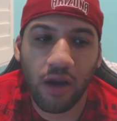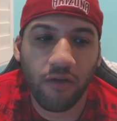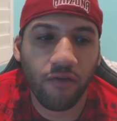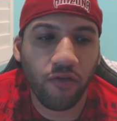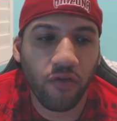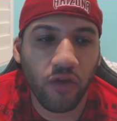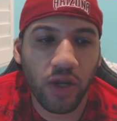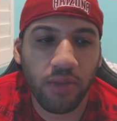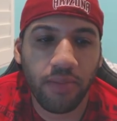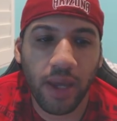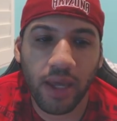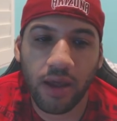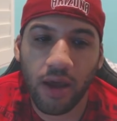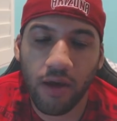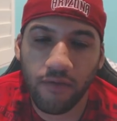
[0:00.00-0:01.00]
our free
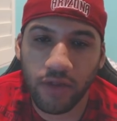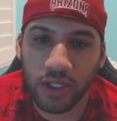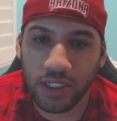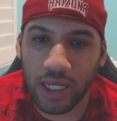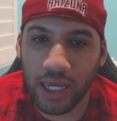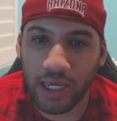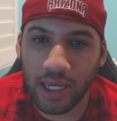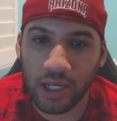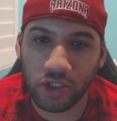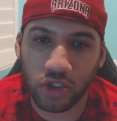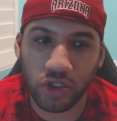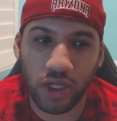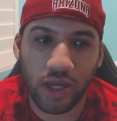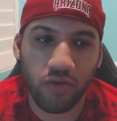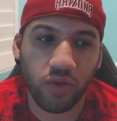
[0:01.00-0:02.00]
bet of the day
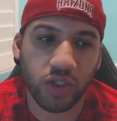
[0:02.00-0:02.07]
yesterday,